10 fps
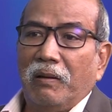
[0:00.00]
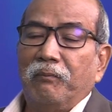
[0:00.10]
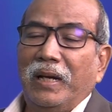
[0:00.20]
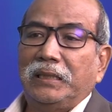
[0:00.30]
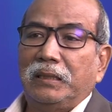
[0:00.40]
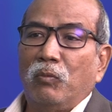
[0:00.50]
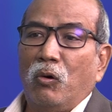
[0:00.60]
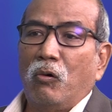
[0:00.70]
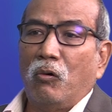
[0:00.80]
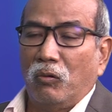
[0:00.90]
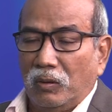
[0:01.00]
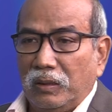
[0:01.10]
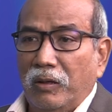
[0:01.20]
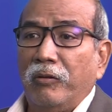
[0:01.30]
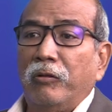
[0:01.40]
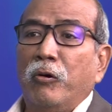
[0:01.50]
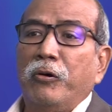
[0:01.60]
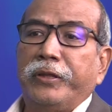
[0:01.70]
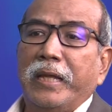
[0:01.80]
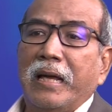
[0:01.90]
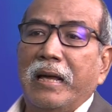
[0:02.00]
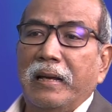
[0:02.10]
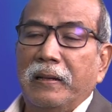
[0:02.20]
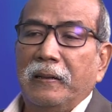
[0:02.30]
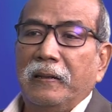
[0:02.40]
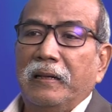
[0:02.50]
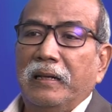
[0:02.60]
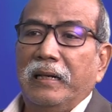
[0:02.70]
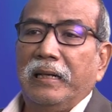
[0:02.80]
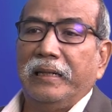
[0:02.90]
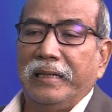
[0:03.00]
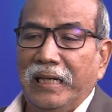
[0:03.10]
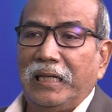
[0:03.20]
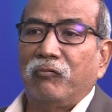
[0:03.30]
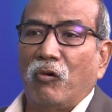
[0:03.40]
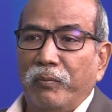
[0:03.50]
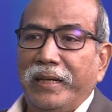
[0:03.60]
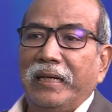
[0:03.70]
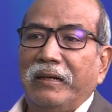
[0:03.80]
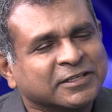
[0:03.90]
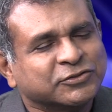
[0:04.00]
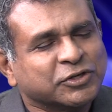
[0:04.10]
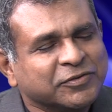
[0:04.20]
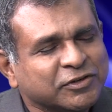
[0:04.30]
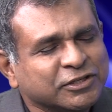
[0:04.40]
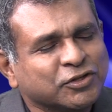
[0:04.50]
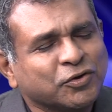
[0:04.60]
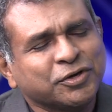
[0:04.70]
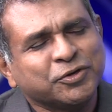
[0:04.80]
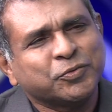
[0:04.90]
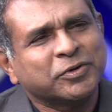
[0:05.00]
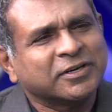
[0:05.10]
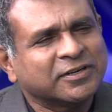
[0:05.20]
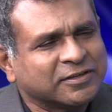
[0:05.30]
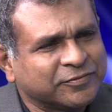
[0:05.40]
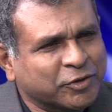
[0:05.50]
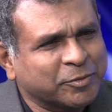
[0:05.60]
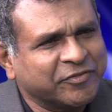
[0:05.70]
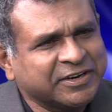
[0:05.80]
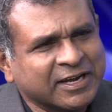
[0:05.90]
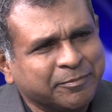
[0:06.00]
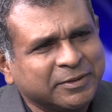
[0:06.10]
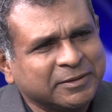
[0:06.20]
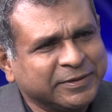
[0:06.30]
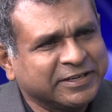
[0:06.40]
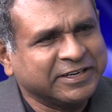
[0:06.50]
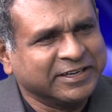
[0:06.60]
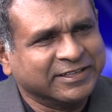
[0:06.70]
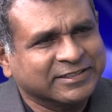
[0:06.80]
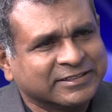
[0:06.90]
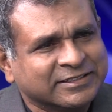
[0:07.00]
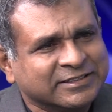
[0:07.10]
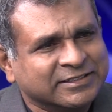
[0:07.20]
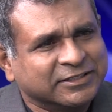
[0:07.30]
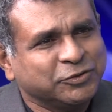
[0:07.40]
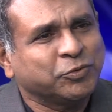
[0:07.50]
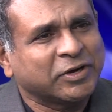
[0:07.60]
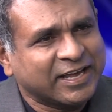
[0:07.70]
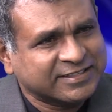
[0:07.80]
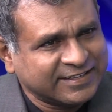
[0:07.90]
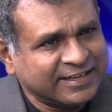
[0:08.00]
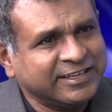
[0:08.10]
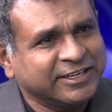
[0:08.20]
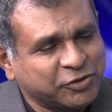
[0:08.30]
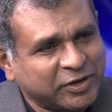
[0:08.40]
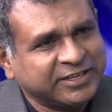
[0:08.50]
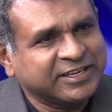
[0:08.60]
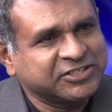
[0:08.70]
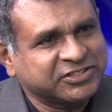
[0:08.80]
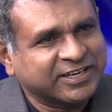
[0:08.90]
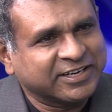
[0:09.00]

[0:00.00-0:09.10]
much more rosier days for me. So even though you were from a very humble beginning, you were excelling in your education, I